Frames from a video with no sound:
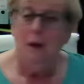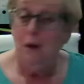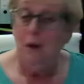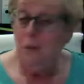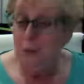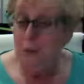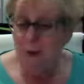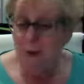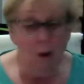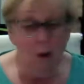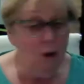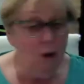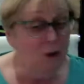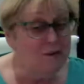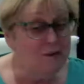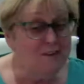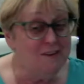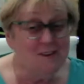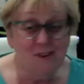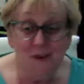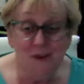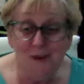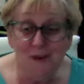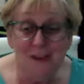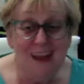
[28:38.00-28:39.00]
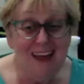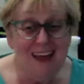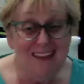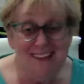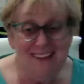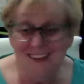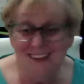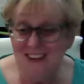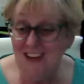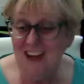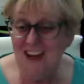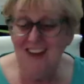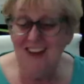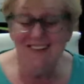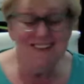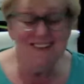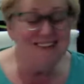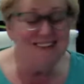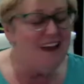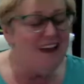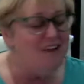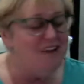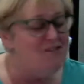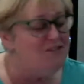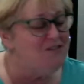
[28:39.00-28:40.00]
We also get the chance
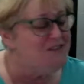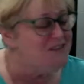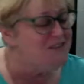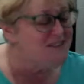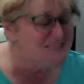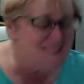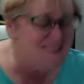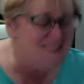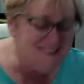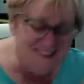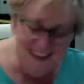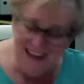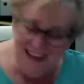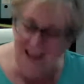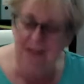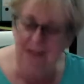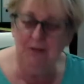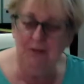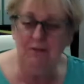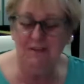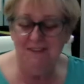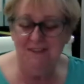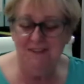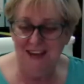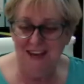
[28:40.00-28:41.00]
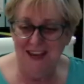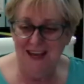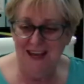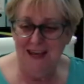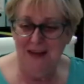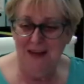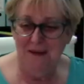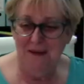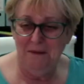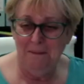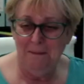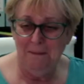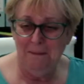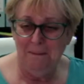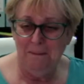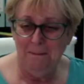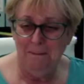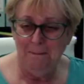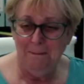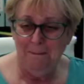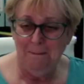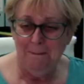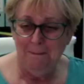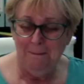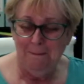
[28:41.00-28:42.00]
every single day.
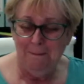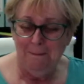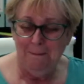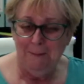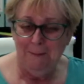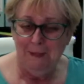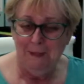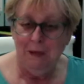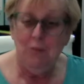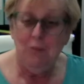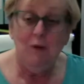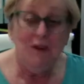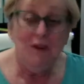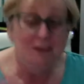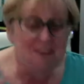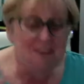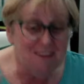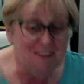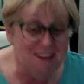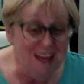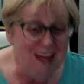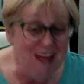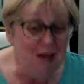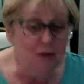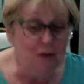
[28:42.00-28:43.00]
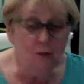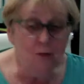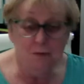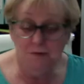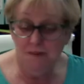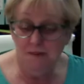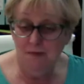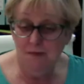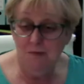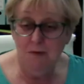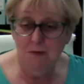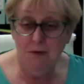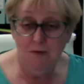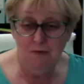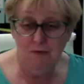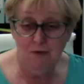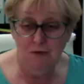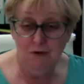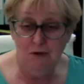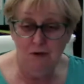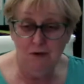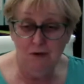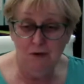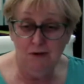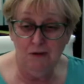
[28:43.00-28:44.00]
When you get up
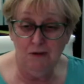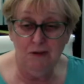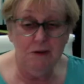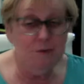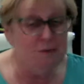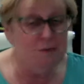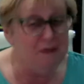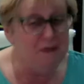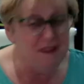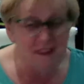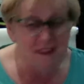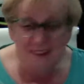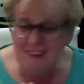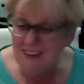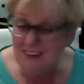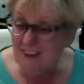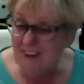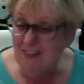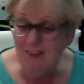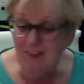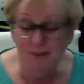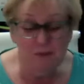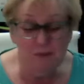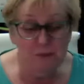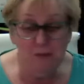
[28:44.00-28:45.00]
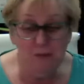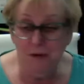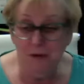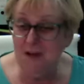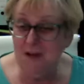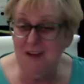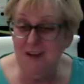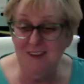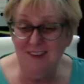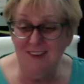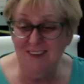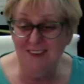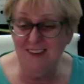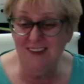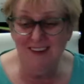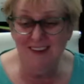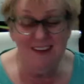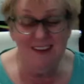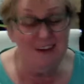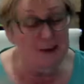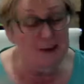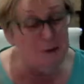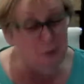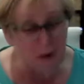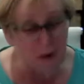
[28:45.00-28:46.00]
tomorrow, you'll be a different person
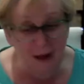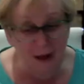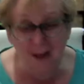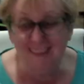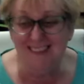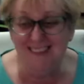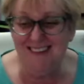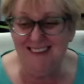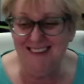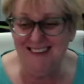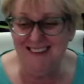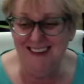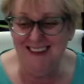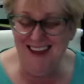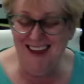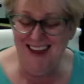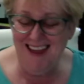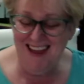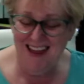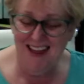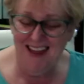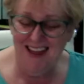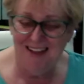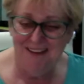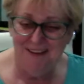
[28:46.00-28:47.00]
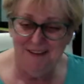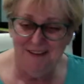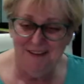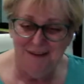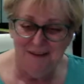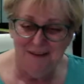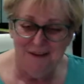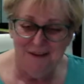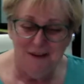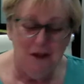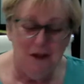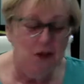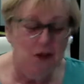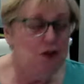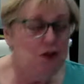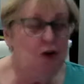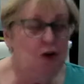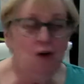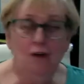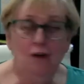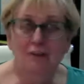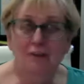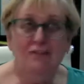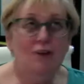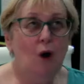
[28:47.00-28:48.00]
than you are today.
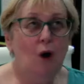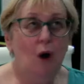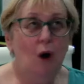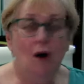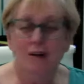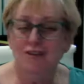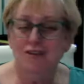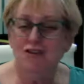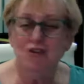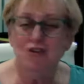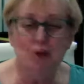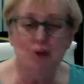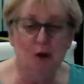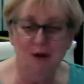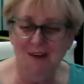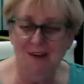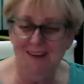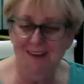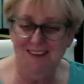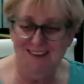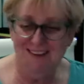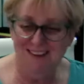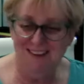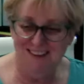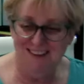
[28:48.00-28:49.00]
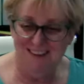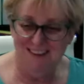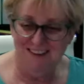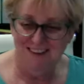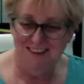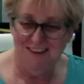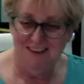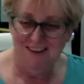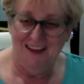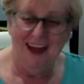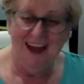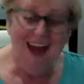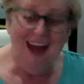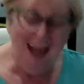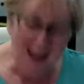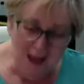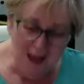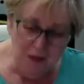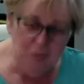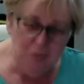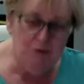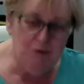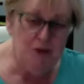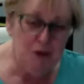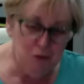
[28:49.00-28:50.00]
You've got a choice
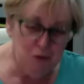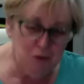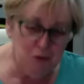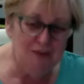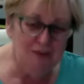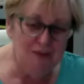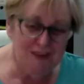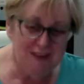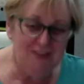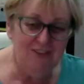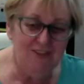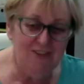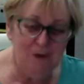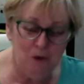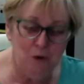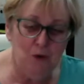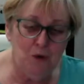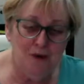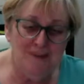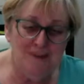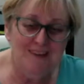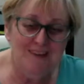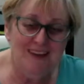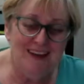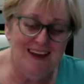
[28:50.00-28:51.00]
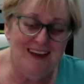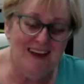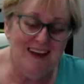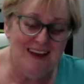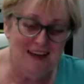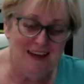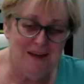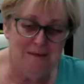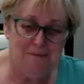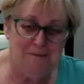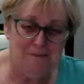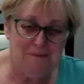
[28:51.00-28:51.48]
how you live your day.